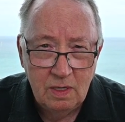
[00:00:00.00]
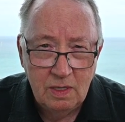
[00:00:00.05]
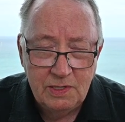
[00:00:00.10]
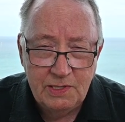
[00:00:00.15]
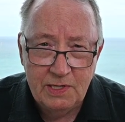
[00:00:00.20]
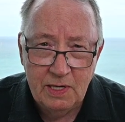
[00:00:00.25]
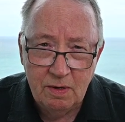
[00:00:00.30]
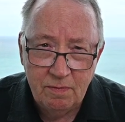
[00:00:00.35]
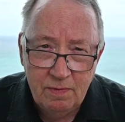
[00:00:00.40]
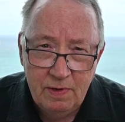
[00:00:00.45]

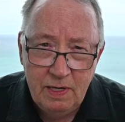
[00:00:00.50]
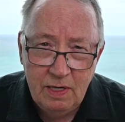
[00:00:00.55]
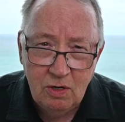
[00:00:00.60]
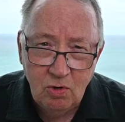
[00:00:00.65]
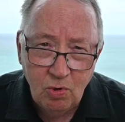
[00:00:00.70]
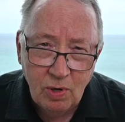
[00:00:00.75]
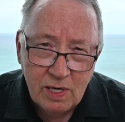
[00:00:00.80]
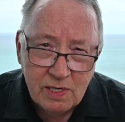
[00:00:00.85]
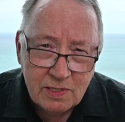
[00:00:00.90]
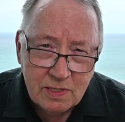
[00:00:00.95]
70
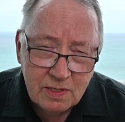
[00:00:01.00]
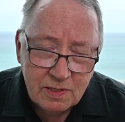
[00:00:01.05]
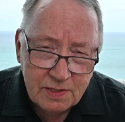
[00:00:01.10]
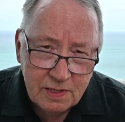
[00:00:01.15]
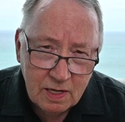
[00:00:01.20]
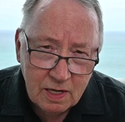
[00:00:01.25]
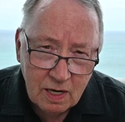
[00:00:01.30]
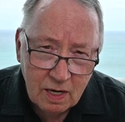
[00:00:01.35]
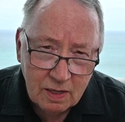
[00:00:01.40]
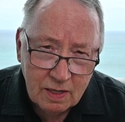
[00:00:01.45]
questions
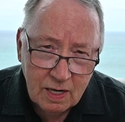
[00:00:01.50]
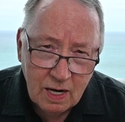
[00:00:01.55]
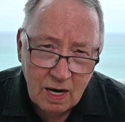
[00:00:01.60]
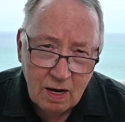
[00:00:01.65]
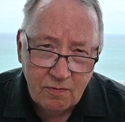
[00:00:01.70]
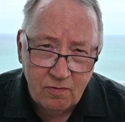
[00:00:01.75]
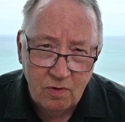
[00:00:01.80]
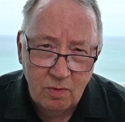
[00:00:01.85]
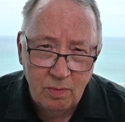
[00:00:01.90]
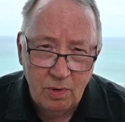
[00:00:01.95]
that I
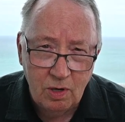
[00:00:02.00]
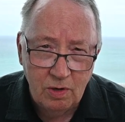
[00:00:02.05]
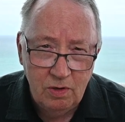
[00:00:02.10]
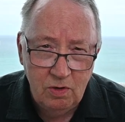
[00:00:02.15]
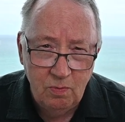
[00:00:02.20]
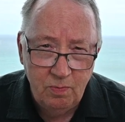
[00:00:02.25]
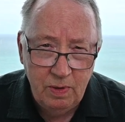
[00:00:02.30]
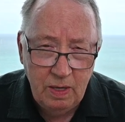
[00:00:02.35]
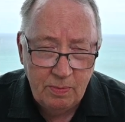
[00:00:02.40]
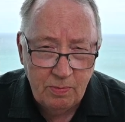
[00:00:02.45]
got from all
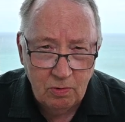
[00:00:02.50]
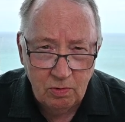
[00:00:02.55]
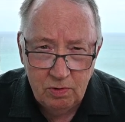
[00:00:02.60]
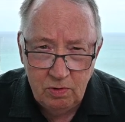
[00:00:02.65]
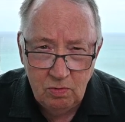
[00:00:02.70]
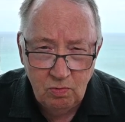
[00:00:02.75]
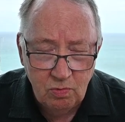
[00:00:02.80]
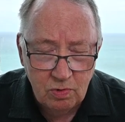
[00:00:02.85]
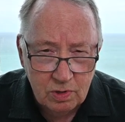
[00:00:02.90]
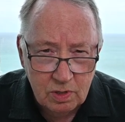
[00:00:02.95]
you people,
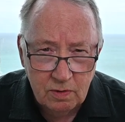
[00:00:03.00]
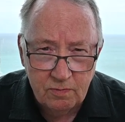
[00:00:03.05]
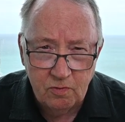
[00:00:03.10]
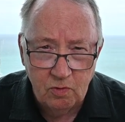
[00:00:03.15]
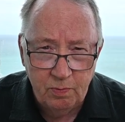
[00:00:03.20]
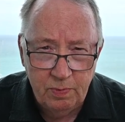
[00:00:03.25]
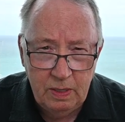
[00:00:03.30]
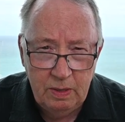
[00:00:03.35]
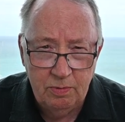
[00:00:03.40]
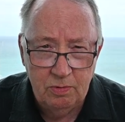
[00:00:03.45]
you
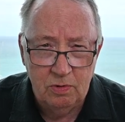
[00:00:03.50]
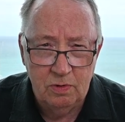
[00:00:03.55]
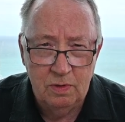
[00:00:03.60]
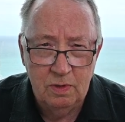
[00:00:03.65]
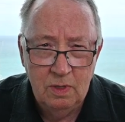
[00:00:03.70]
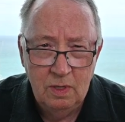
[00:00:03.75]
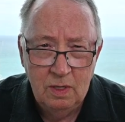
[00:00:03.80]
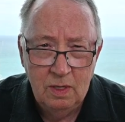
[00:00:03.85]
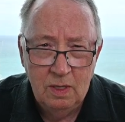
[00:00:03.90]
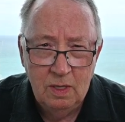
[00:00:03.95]
wonderful
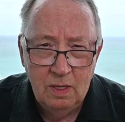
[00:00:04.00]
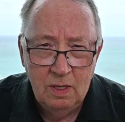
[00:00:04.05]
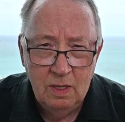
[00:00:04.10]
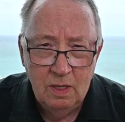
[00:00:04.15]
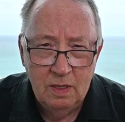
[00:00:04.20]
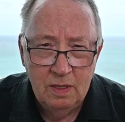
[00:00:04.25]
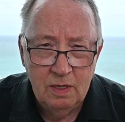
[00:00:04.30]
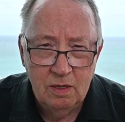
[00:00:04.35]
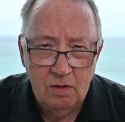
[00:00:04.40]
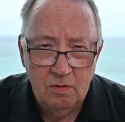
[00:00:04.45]
people
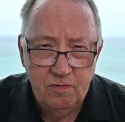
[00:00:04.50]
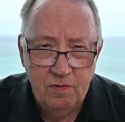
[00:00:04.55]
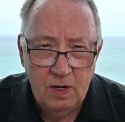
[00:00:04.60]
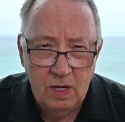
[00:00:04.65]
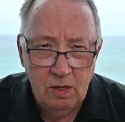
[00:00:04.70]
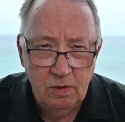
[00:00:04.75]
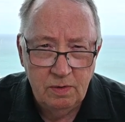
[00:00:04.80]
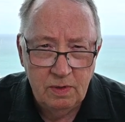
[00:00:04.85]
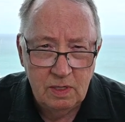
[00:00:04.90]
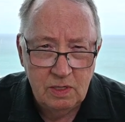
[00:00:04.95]
that are
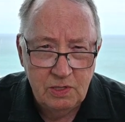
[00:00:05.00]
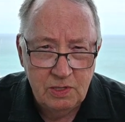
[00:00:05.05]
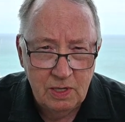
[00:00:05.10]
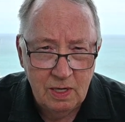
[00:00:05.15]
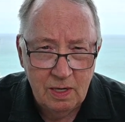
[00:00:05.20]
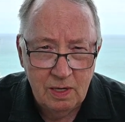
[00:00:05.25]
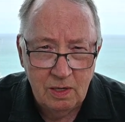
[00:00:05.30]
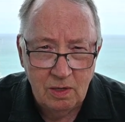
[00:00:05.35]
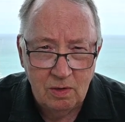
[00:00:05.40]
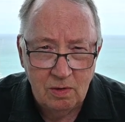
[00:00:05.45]
following this
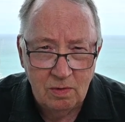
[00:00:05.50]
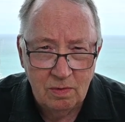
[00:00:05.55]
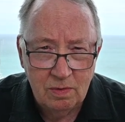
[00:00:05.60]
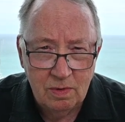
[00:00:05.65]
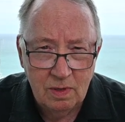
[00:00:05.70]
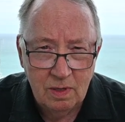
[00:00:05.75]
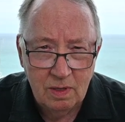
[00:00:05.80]
channel.